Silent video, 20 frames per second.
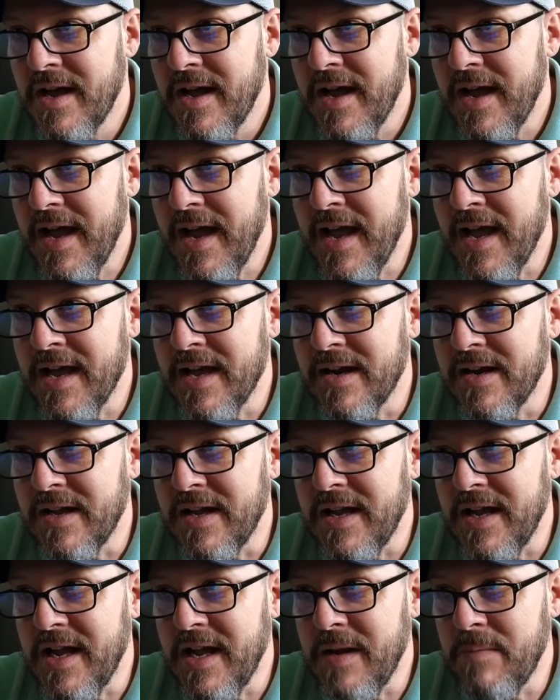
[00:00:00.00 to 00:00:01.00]
and
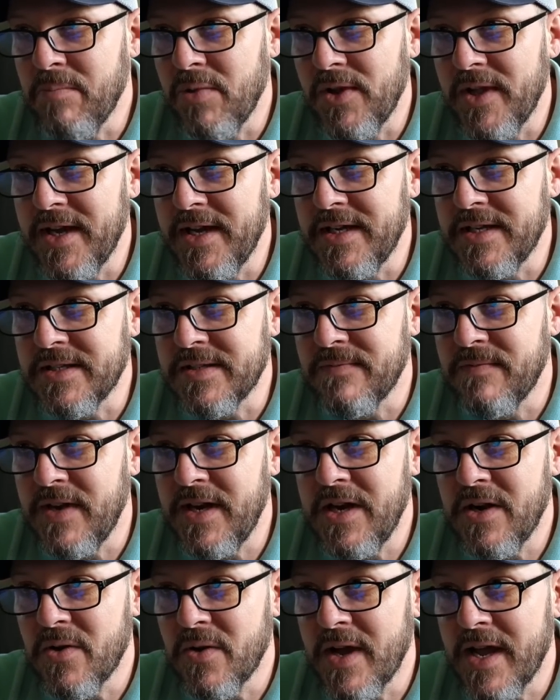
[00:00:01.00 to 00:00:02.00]
he plays
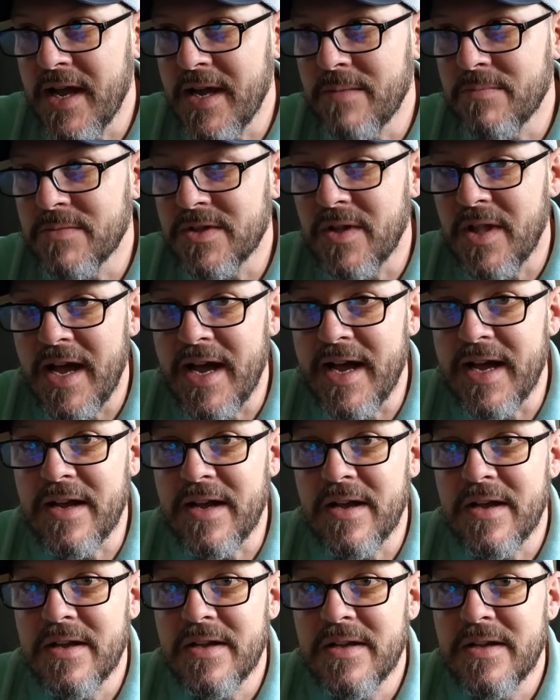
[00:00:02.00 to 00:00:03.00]
video games like
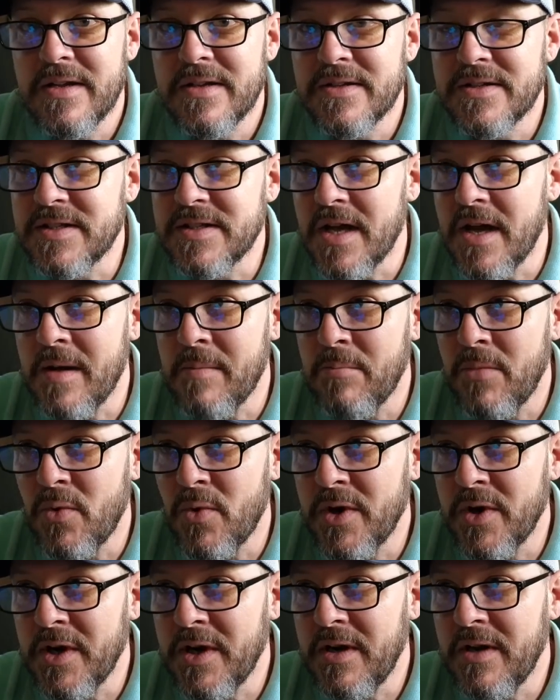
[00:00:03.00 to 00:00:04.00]

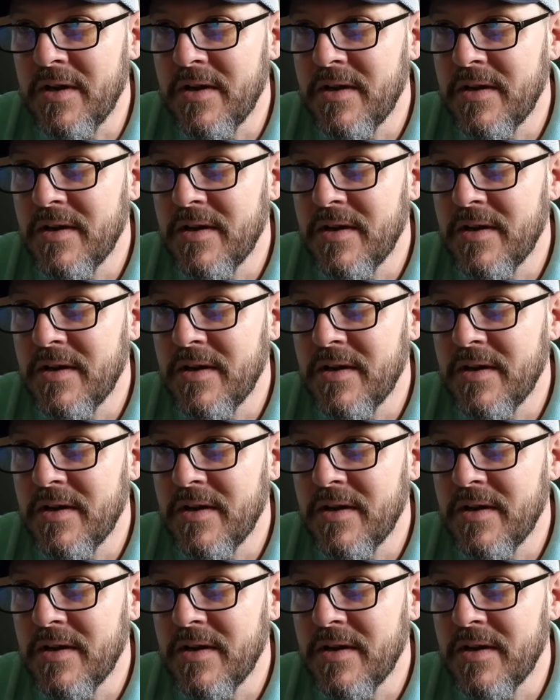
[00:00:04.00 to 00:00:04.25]
Zomboid,